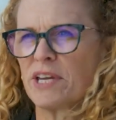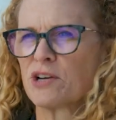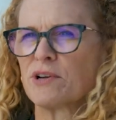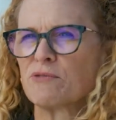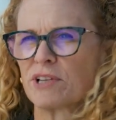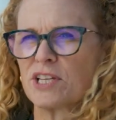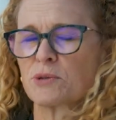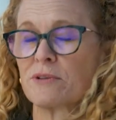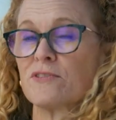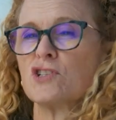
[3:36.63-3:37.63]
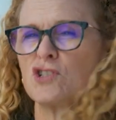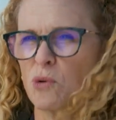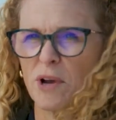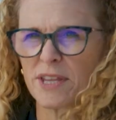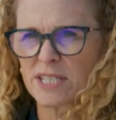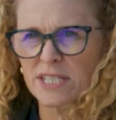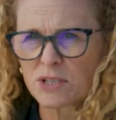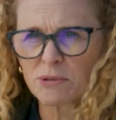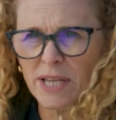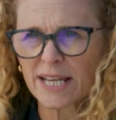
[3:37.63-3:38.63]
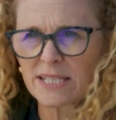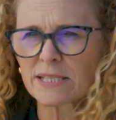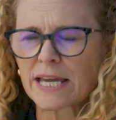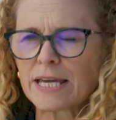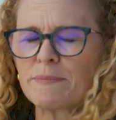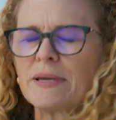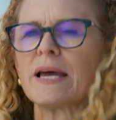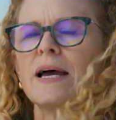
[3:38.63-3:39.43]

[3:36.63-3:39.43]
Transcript: here and really sort of enjoy this new landscape.